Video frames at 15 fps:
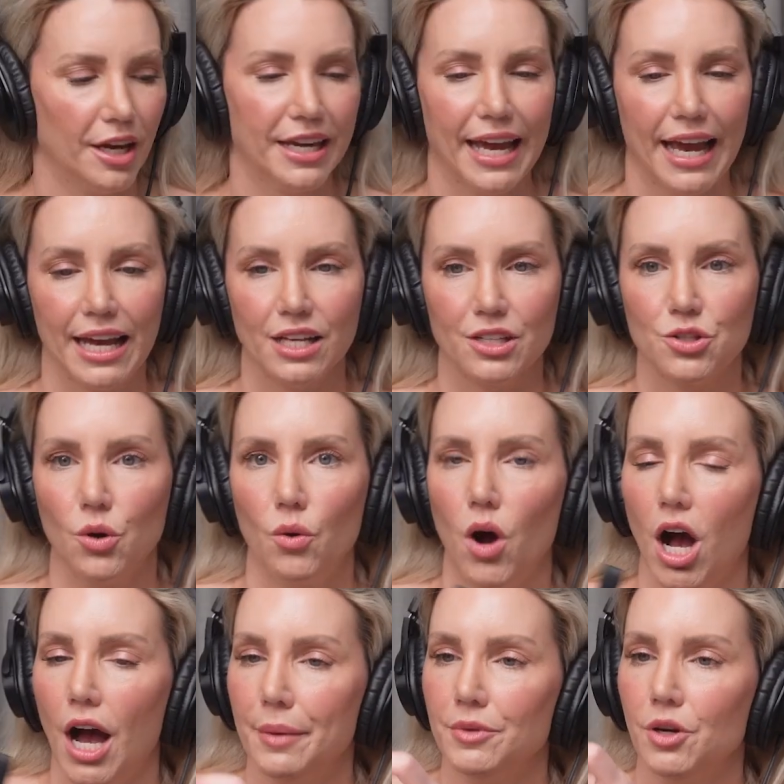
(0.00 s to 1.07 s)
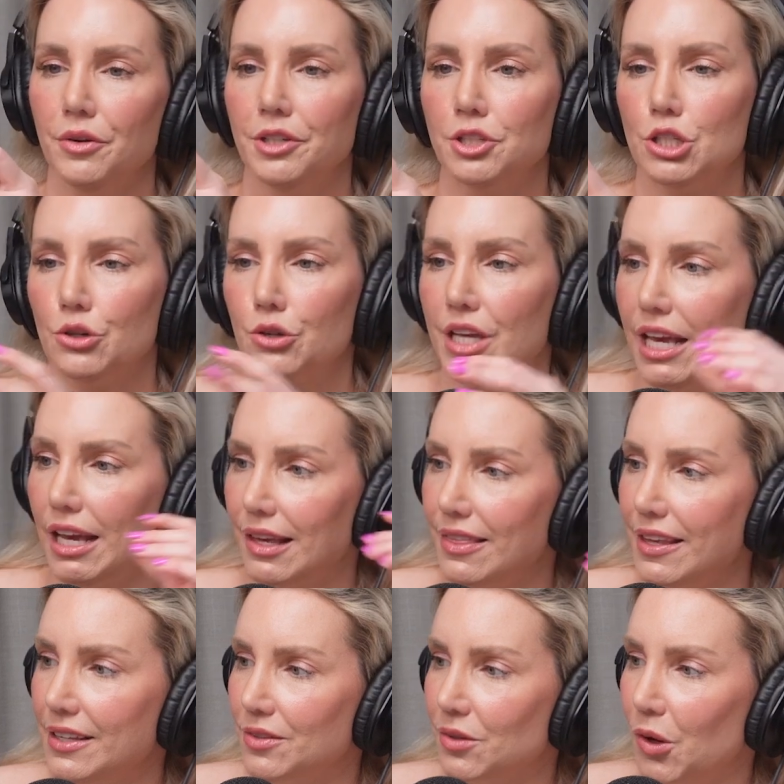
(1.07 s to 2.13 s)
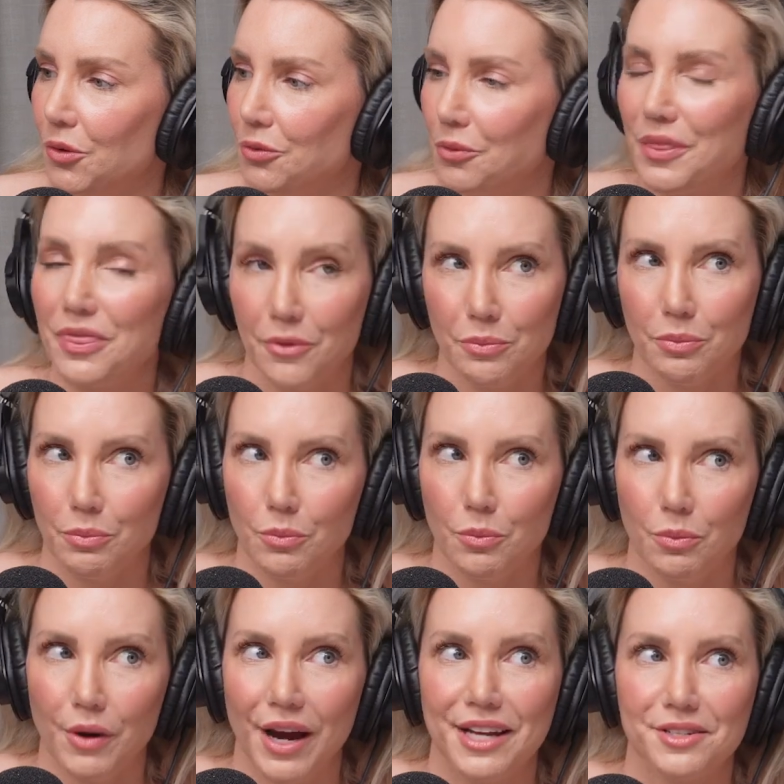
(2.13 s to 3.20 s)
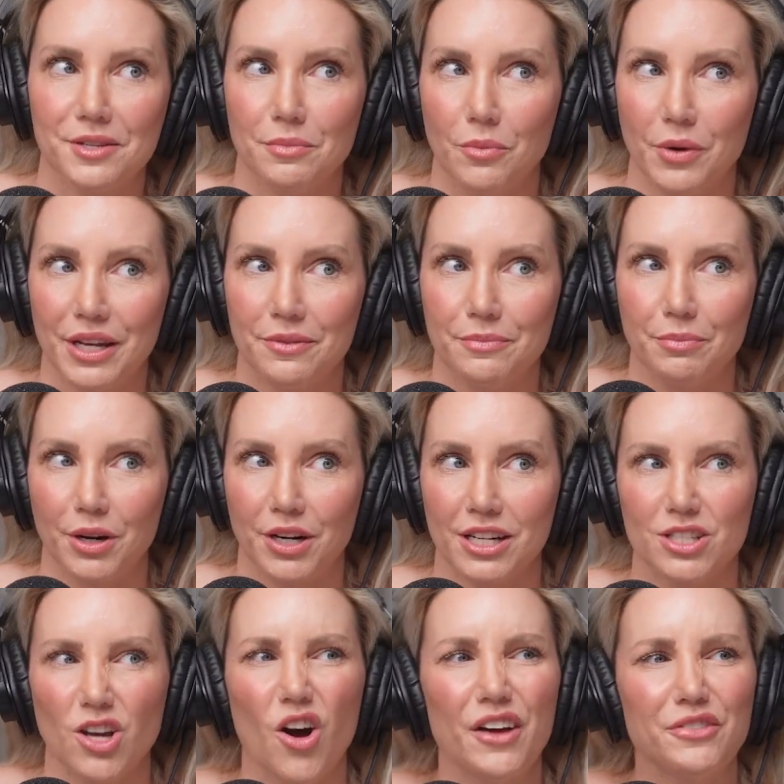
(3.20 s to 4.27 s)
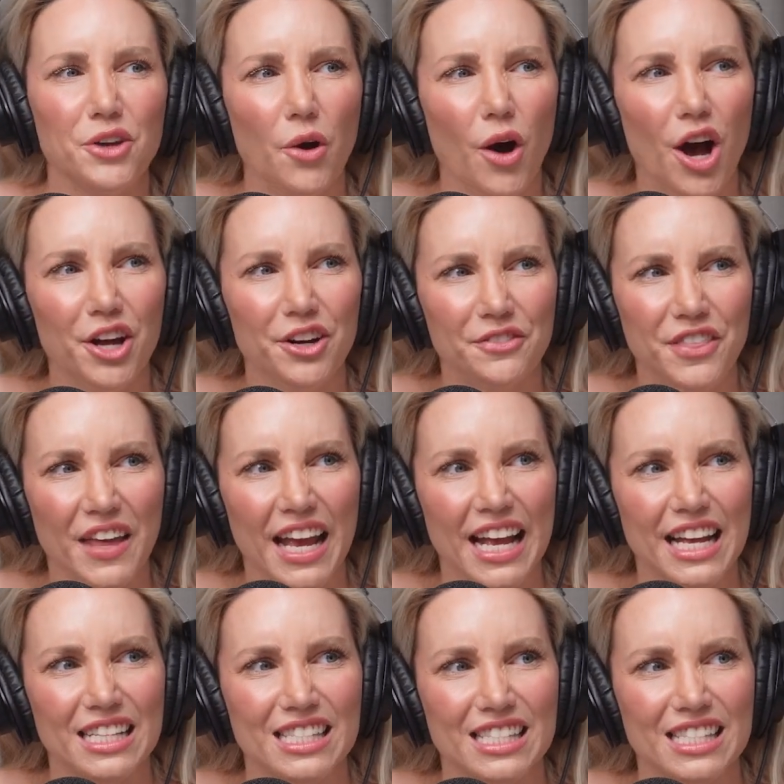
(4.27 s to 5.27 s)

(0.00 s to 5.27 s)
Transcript: Okay, so I'm going to kick things off with the random weird products. Oh, have you heard of this?